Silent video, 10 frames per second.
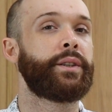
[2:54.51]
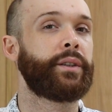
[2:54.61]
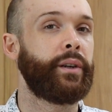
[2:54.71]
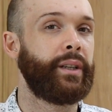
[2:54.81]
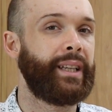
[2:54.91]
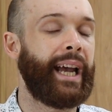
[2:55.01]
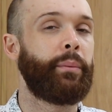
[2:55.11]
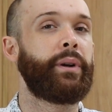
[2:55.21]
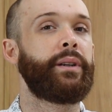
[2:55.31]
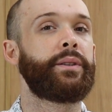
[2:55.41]
Certain
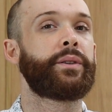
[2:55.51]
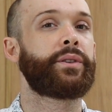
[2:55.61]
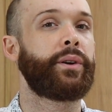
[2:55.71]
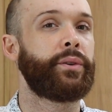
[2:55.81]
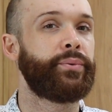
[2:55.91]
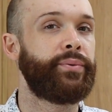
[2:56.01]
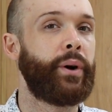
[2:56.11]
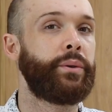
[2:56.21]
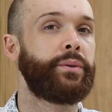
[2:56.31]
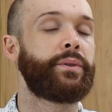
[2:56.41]
cameras, certain
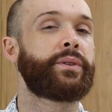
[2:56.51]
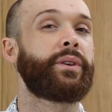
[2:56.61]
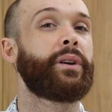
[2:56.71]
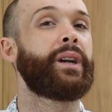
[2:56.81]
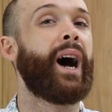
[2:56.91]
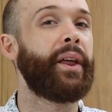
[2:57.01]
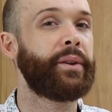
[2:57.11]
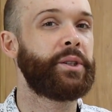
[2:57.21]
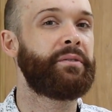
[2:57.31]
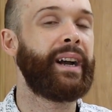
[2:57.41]
phones, certain
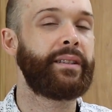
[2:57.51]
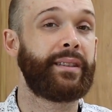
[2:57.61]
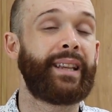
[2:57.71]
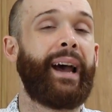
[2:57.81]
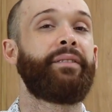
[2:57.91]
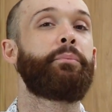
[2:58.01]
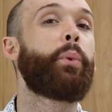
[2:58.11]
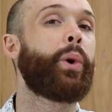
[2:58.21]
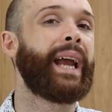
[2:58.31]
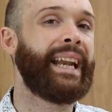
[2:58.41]
other devices have
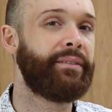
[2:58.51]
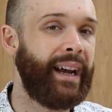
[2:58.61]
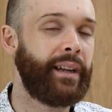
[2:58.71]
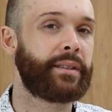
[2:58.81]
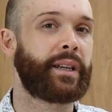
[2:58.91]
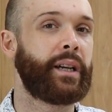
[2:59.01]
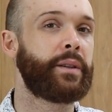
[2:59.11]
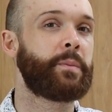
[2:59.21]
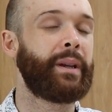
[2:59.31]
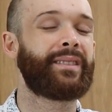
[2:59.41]
more advanced
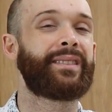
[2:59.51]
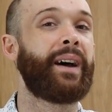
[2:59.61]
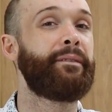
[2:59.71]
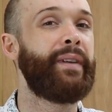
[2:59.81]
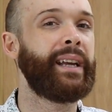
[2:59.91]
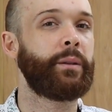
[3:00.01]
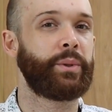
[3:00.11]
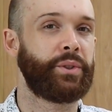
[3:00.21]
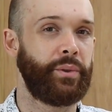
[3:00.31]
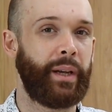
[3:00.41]
color spaces
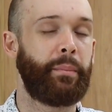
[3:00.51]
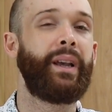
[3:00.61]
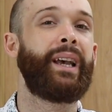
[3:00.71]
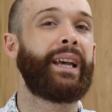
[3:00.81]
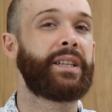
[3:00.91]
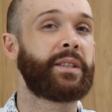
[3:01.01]
available to them and